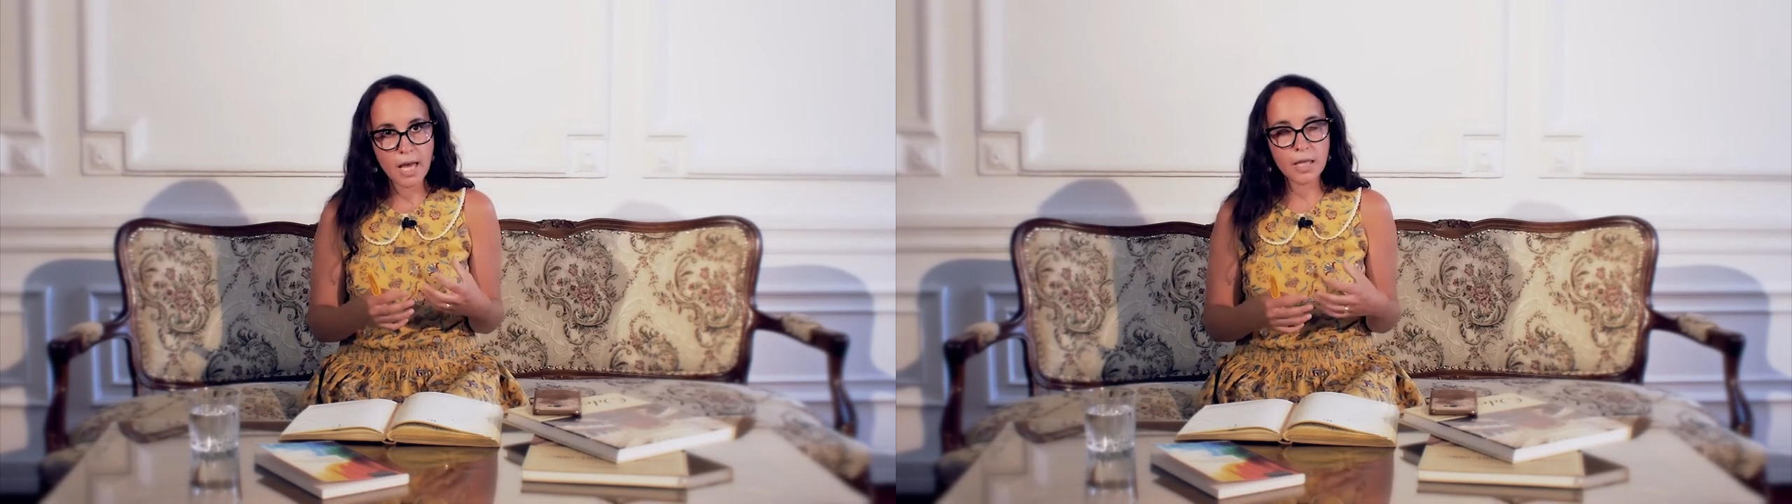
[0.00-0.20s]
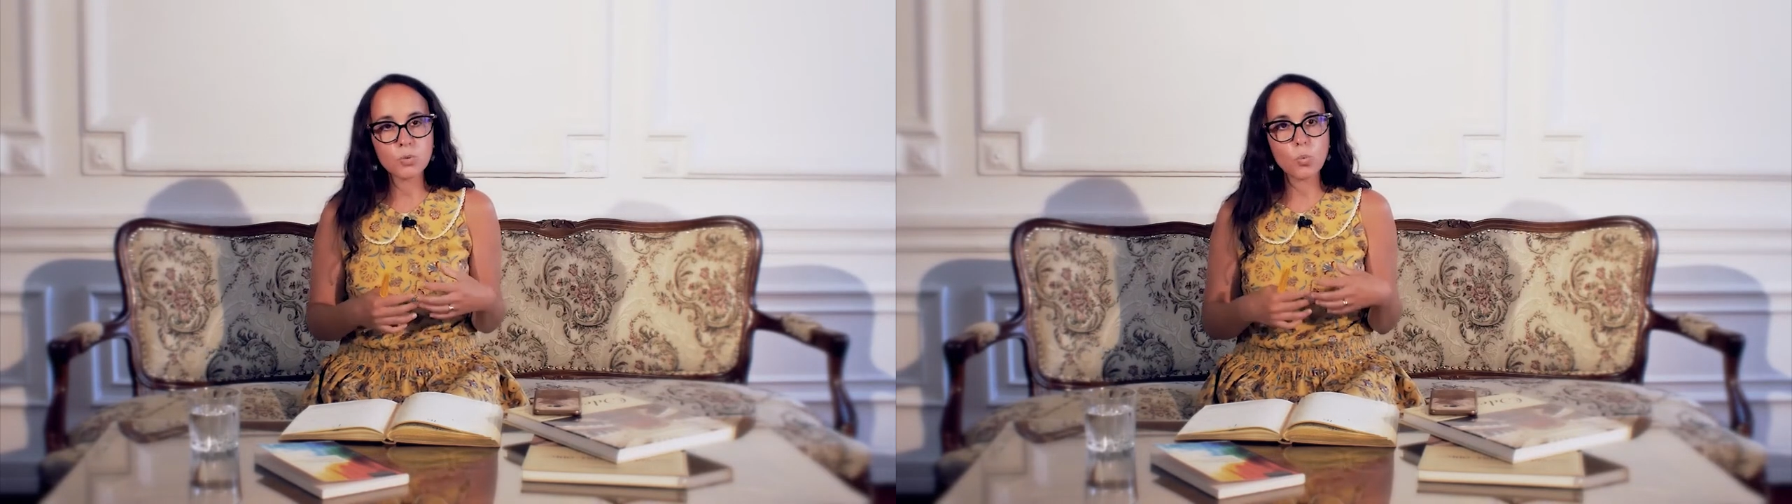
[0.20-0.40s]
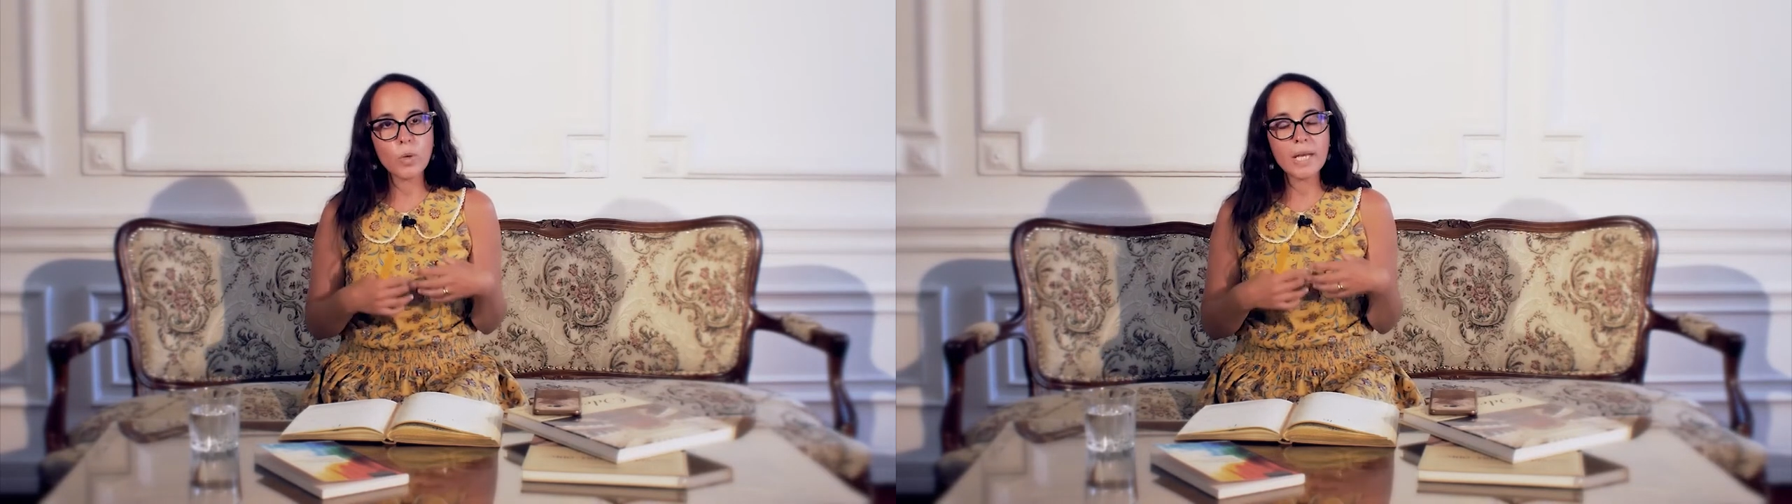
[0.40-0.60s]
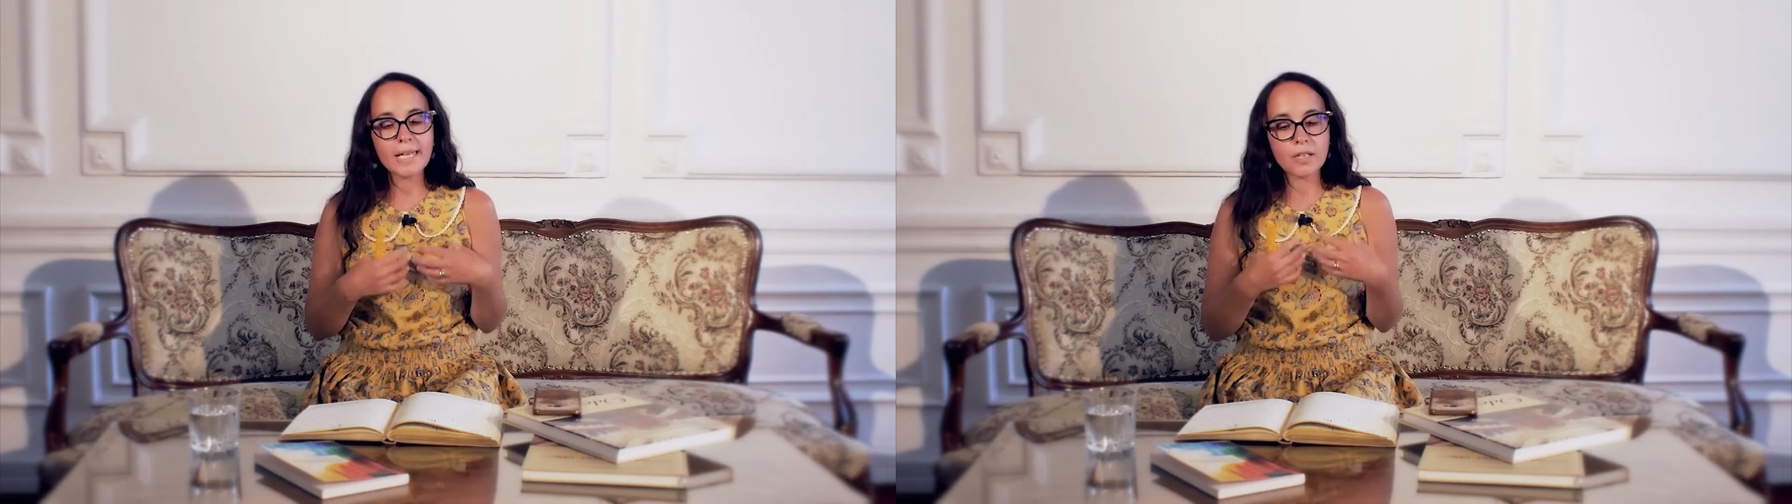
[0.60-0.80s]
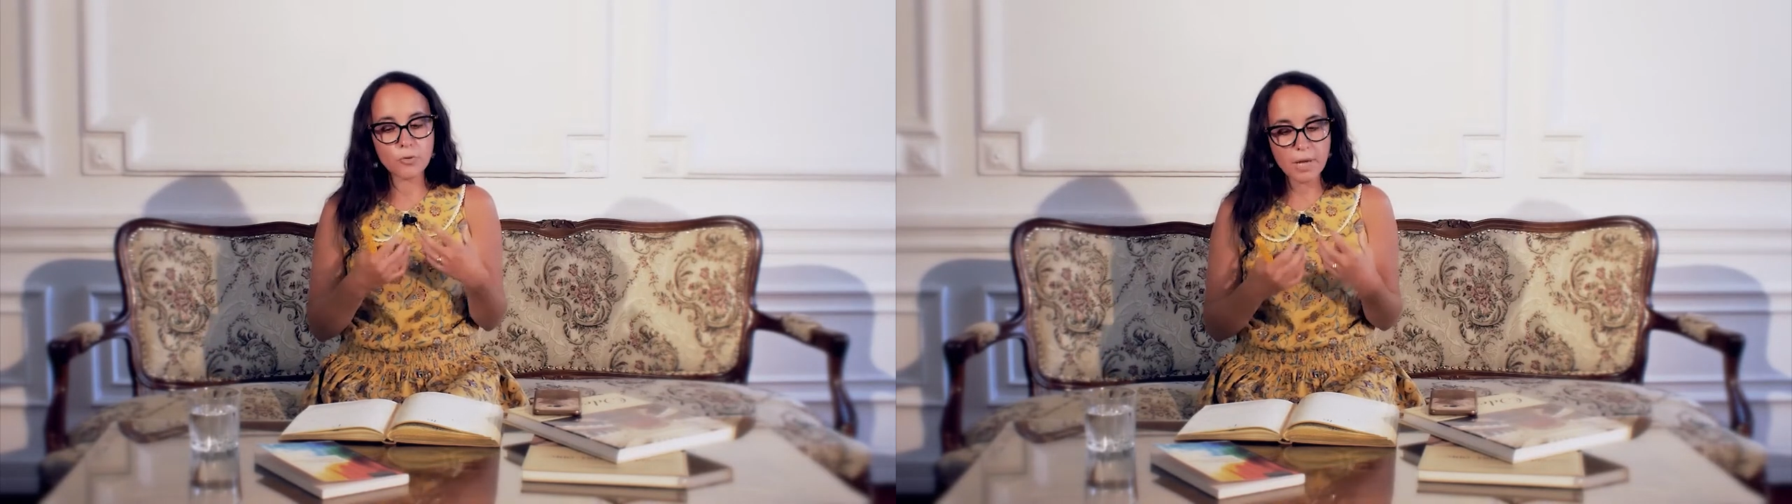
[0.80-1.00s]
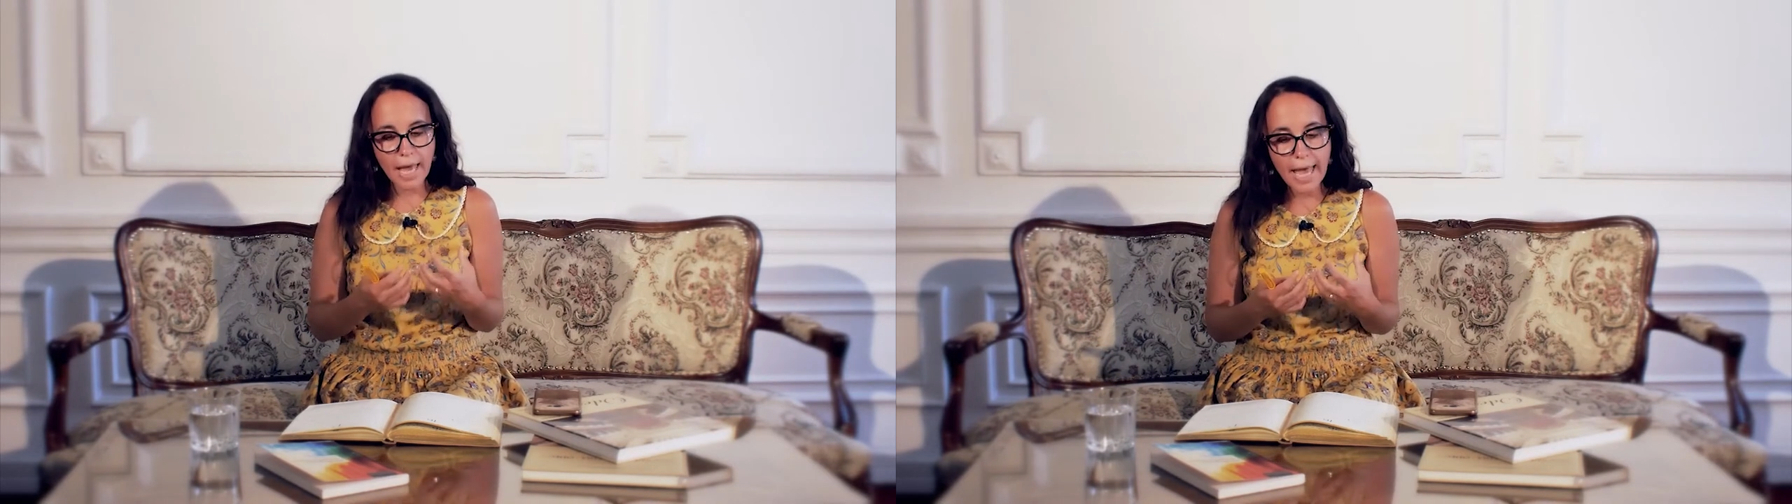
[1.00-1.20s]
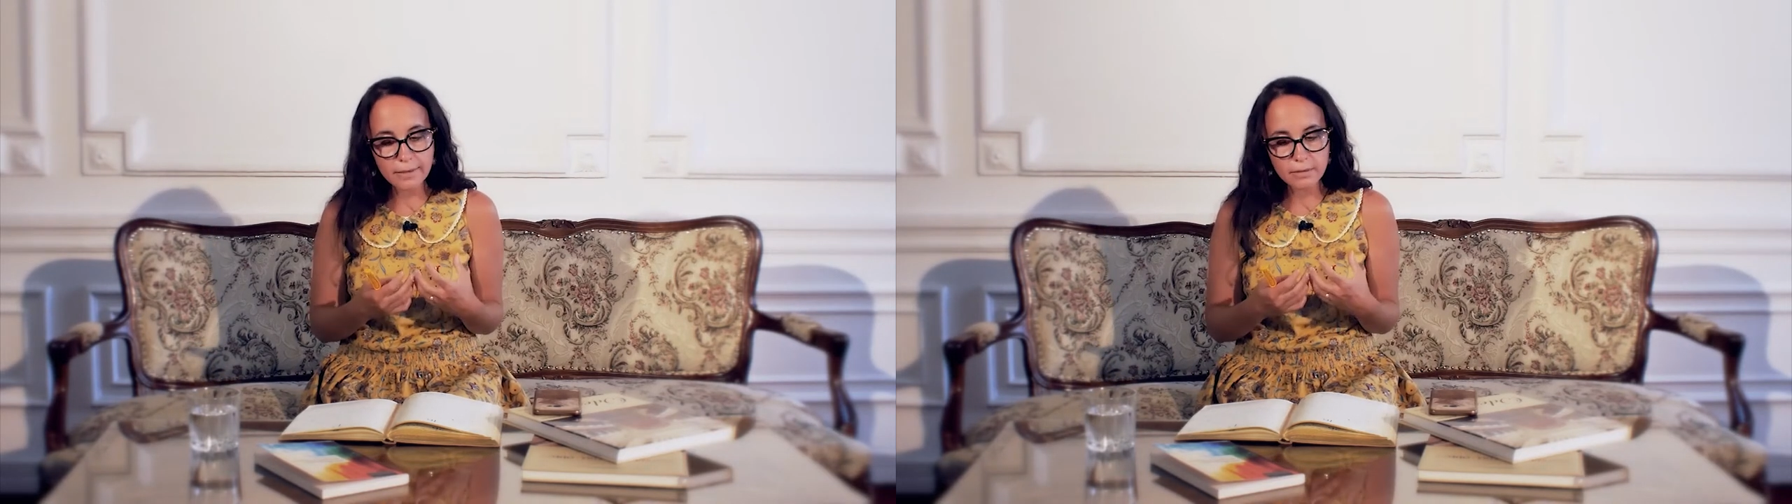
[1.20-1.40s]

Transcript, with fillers: and we create